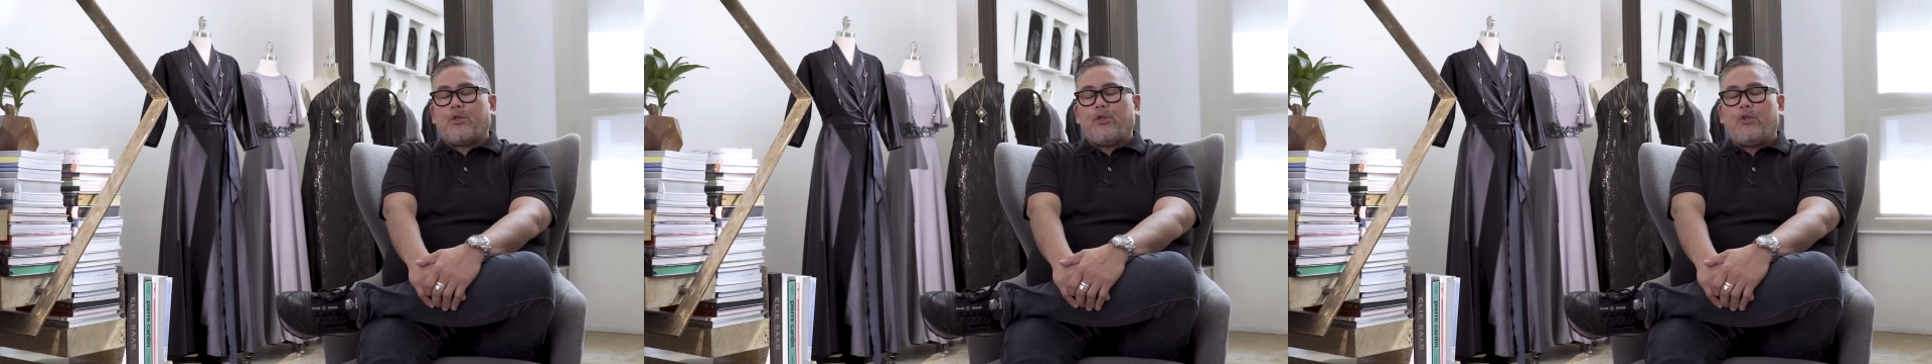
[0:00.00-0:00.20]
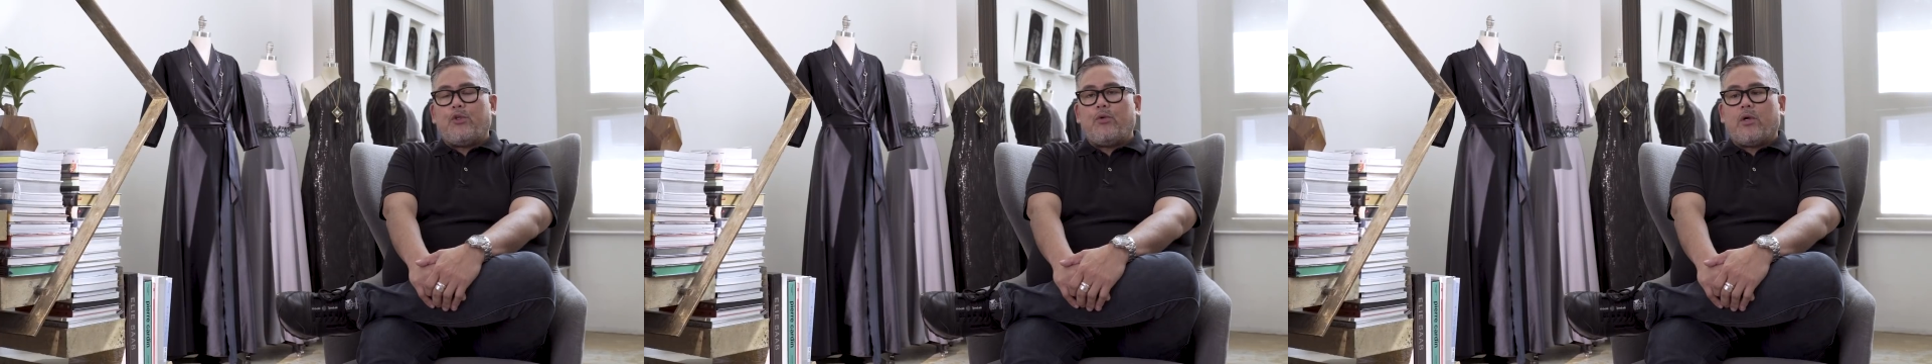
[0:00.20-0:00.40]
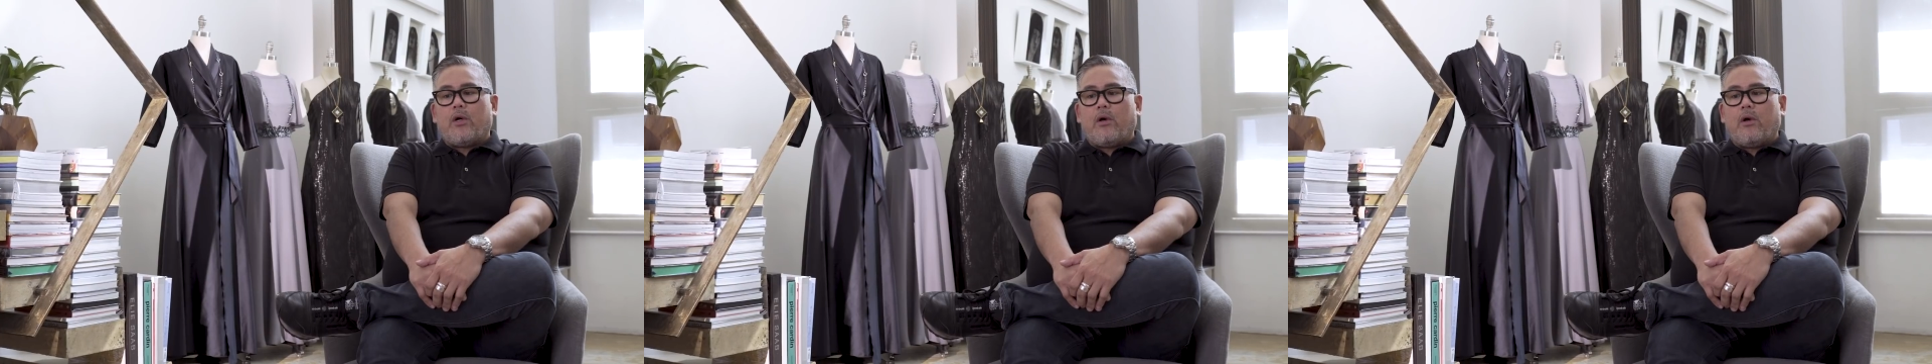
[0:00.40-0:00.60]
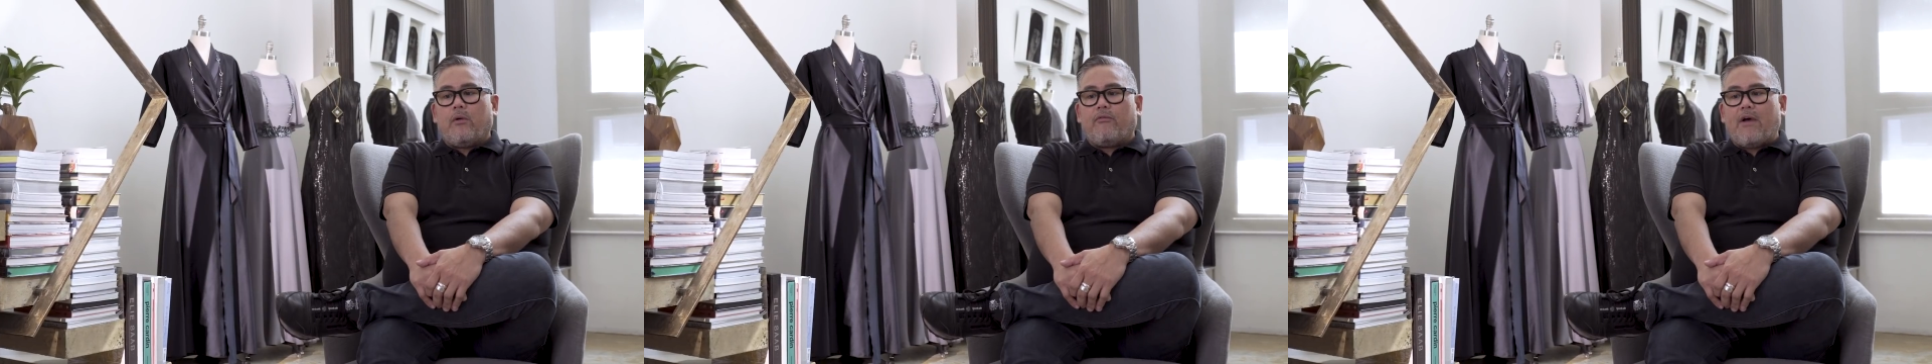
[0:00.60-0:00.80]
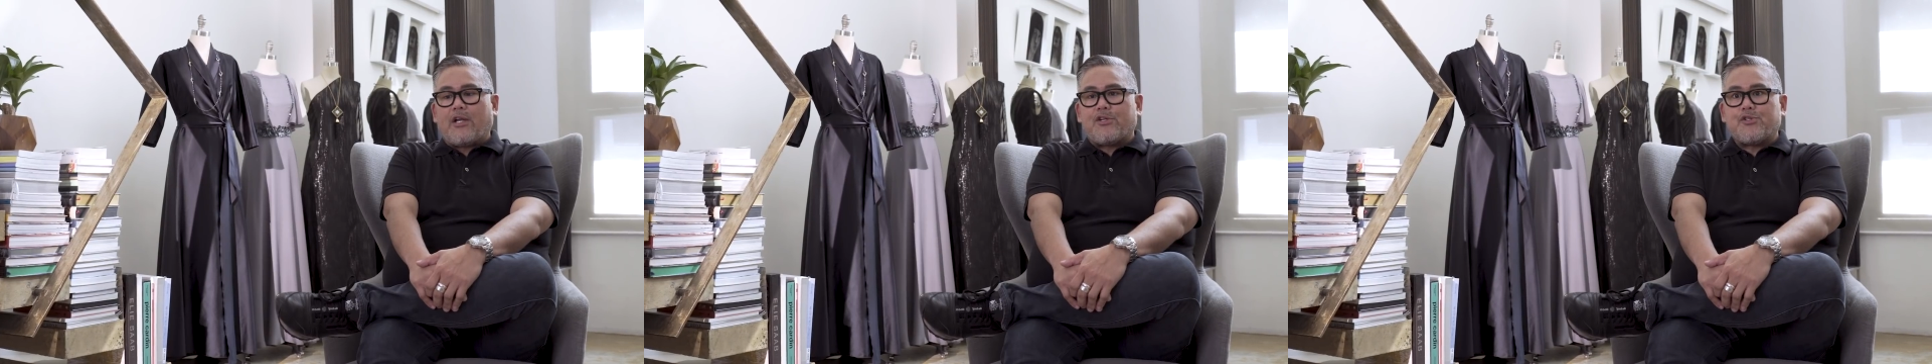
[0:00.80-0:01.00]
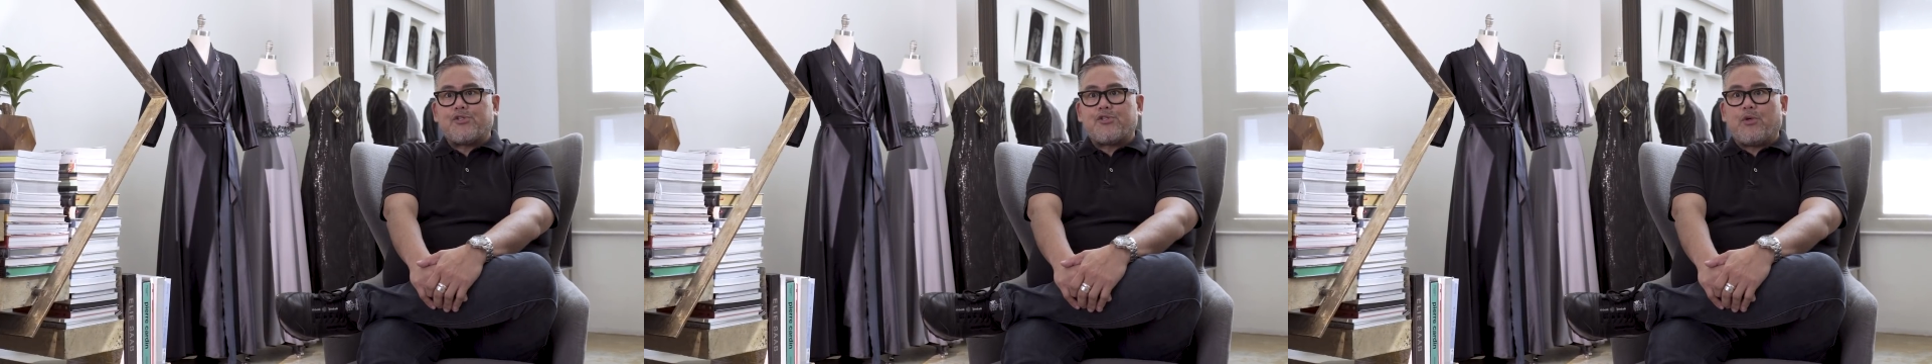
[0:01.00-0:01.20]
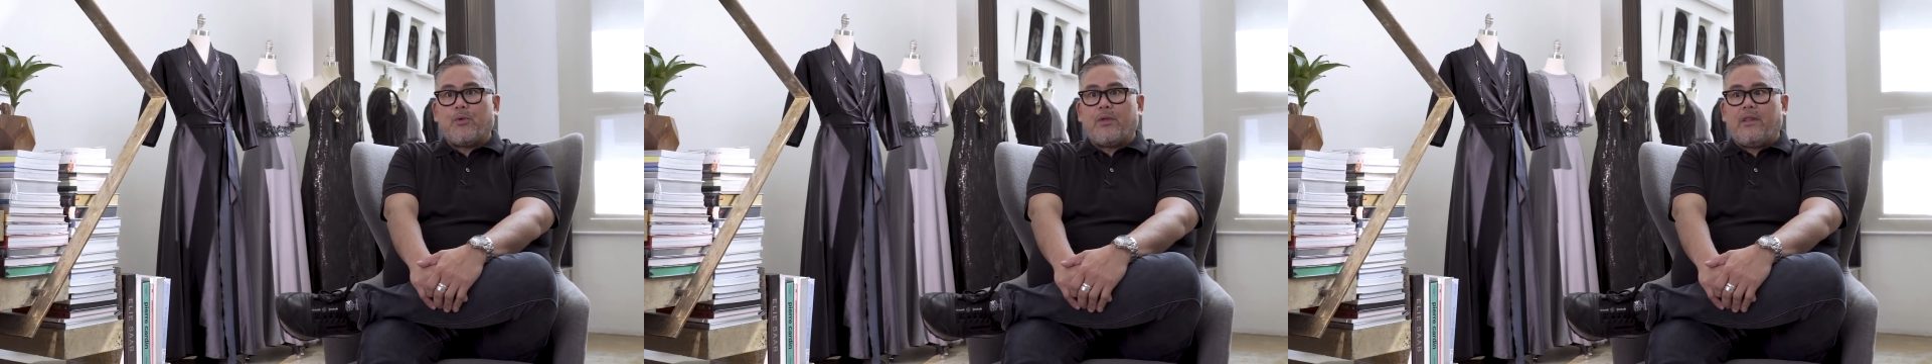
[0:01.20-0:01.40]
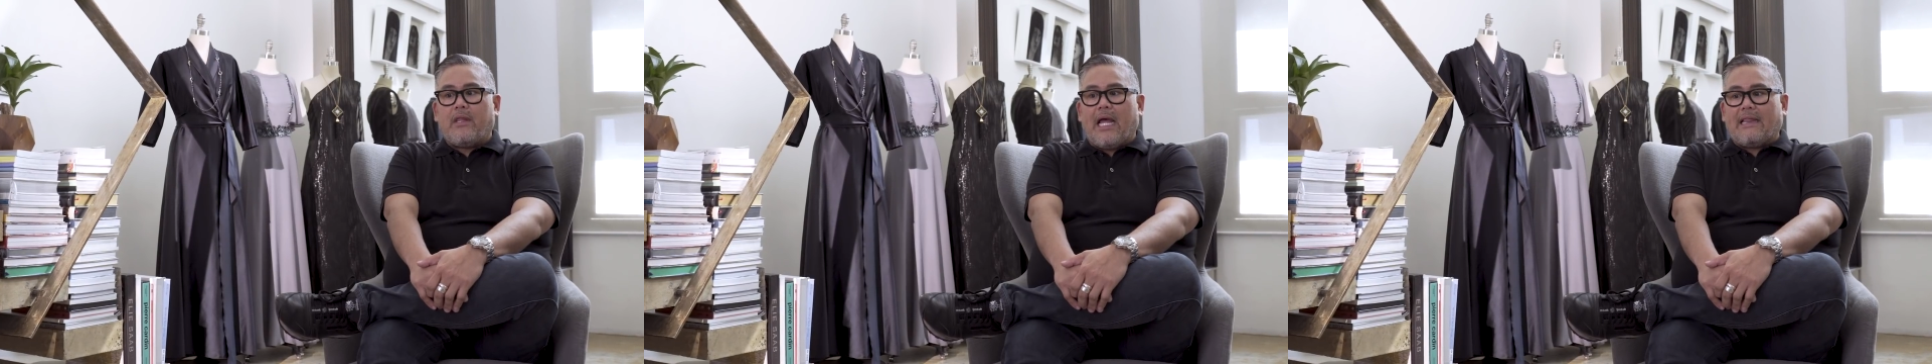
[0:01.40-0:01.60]
When you do a fashion show
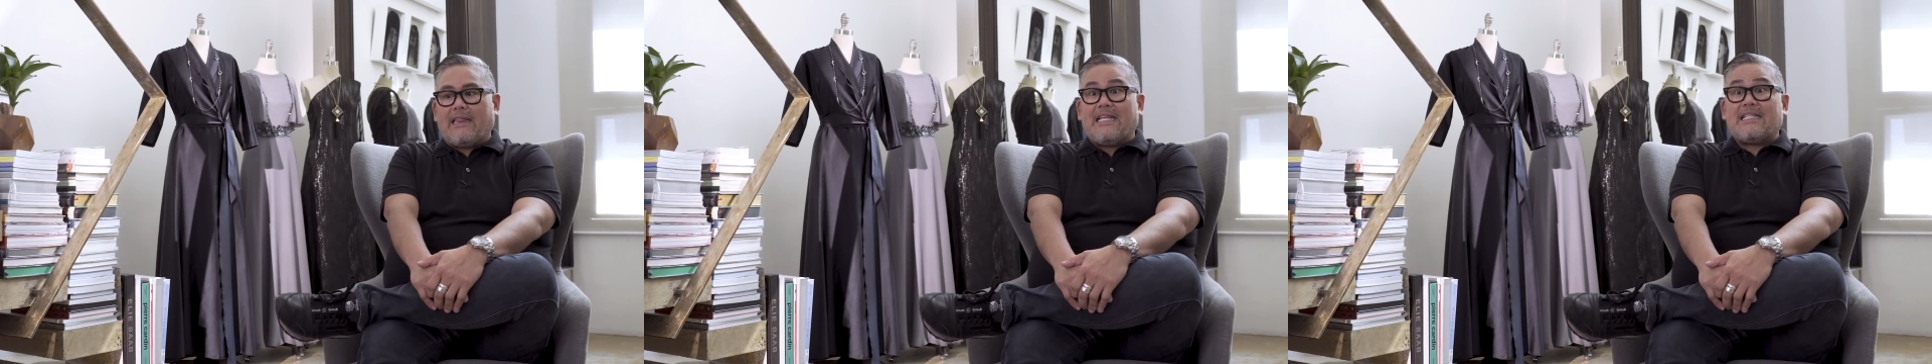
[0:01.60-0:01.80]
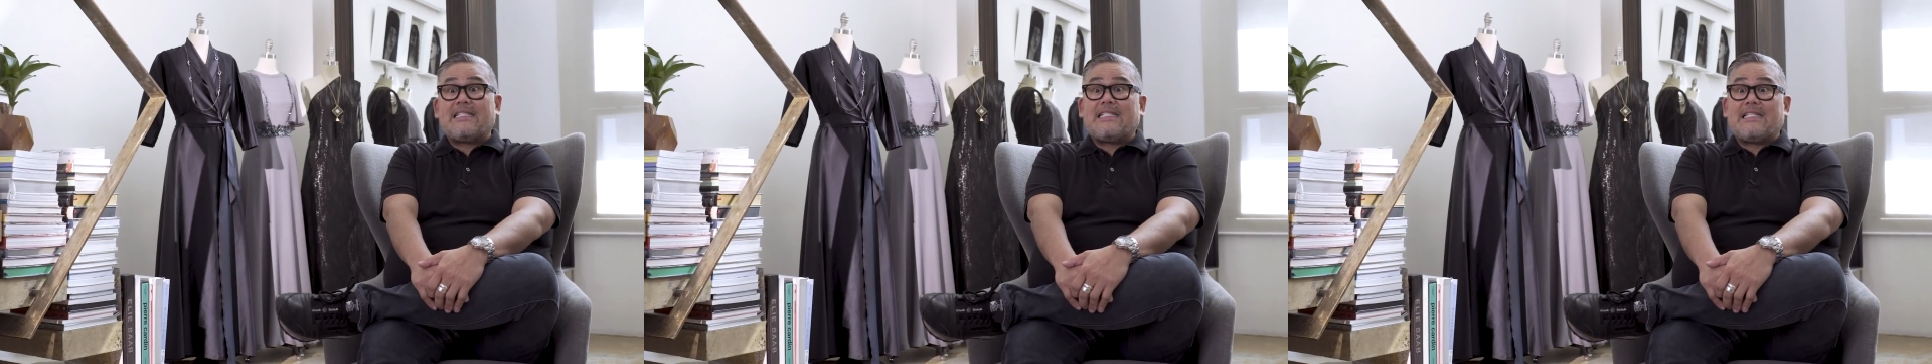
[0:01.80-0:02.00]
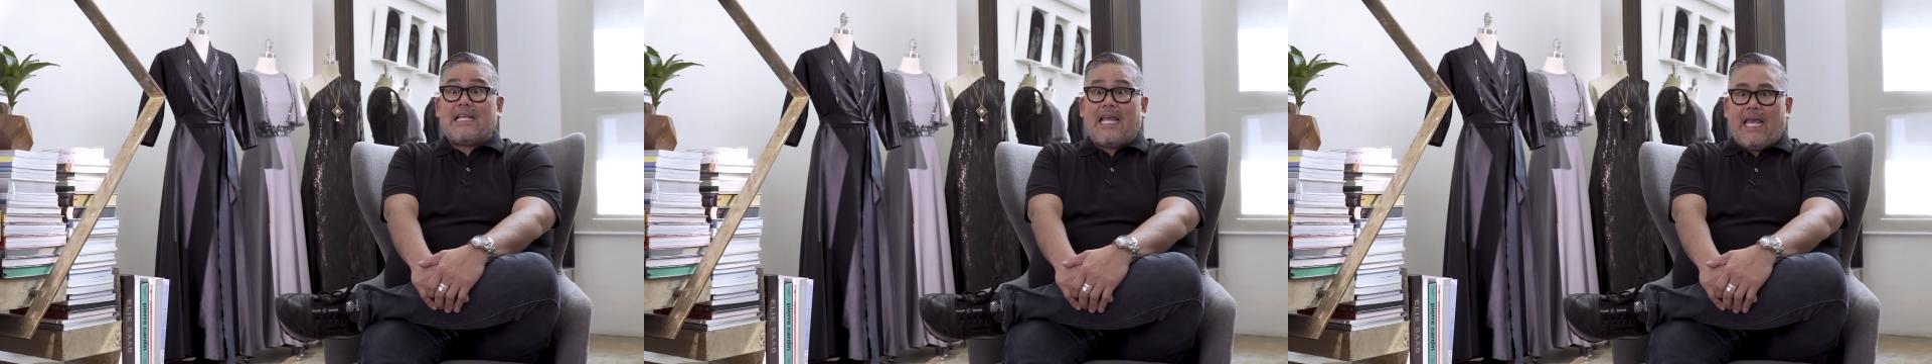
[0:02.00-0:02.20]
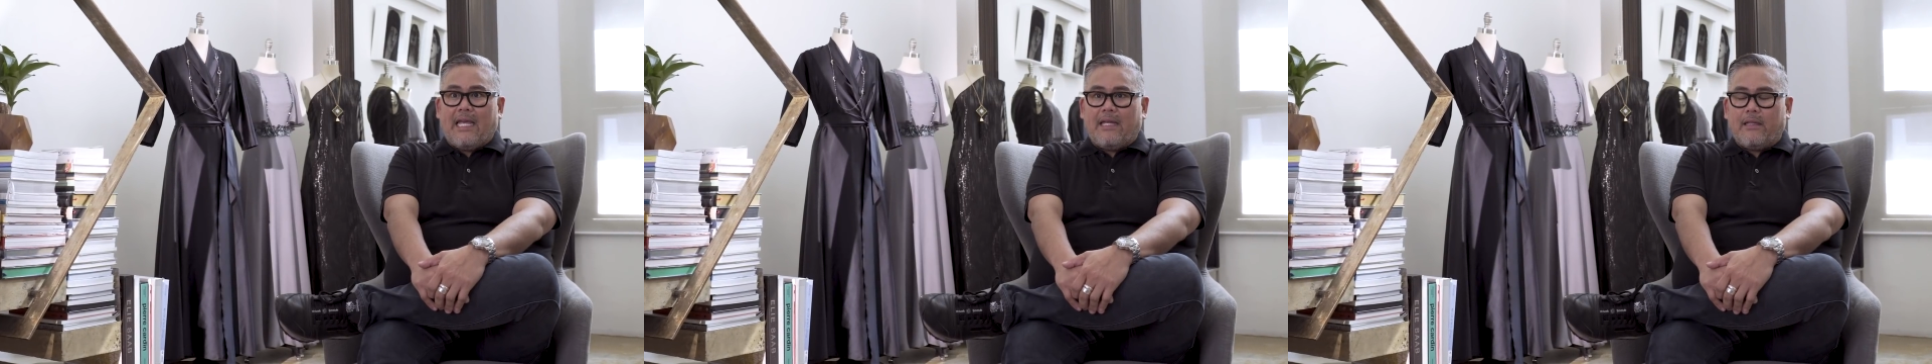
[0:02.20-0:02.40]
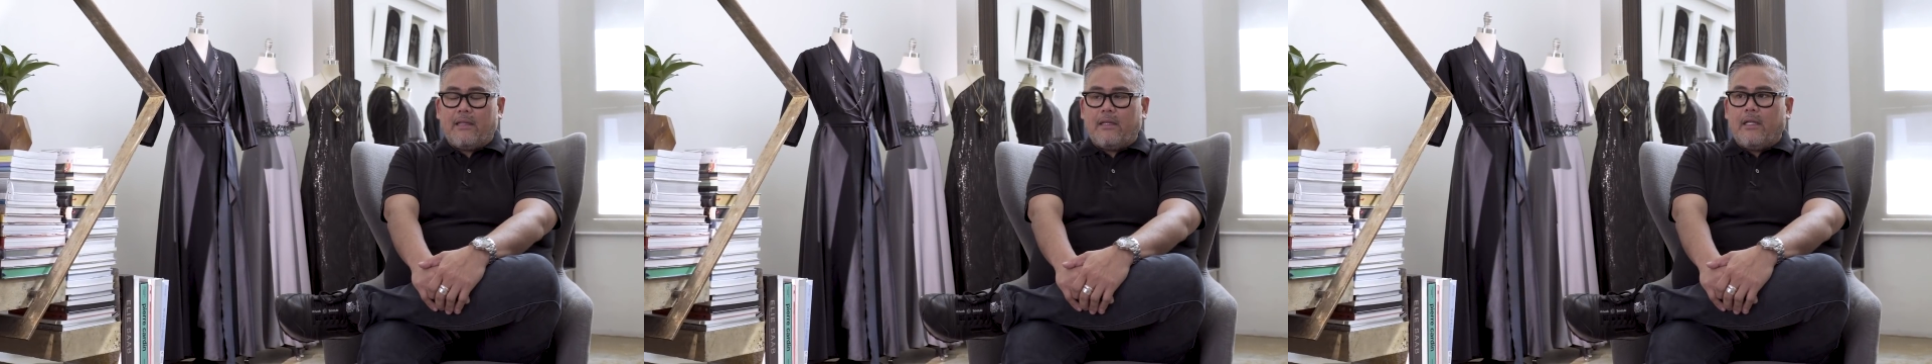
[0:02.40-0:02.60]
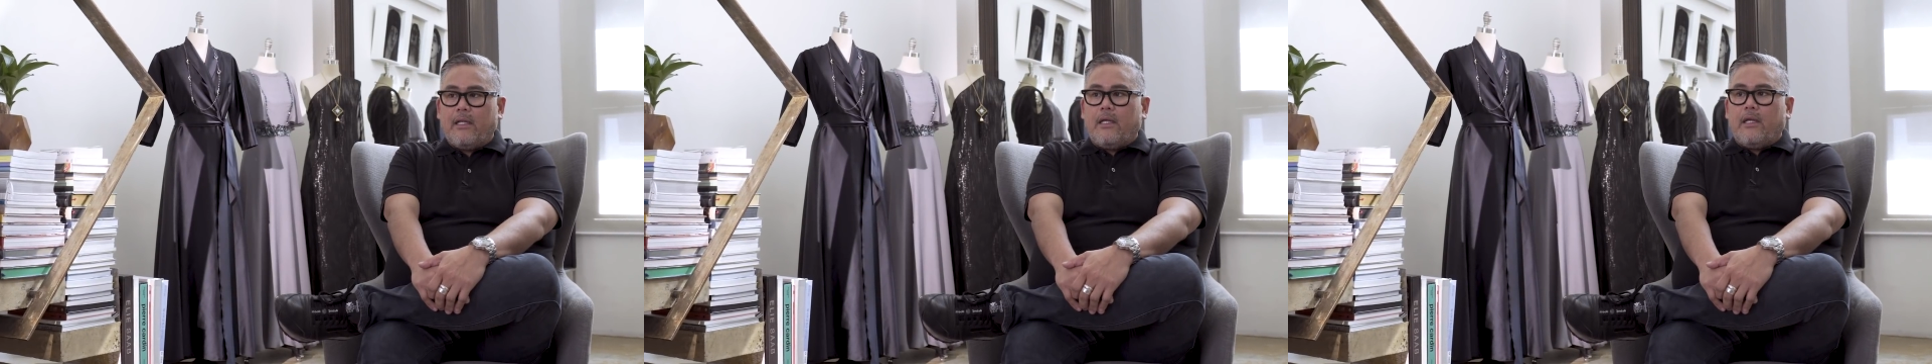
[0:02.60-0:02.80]
at this scale,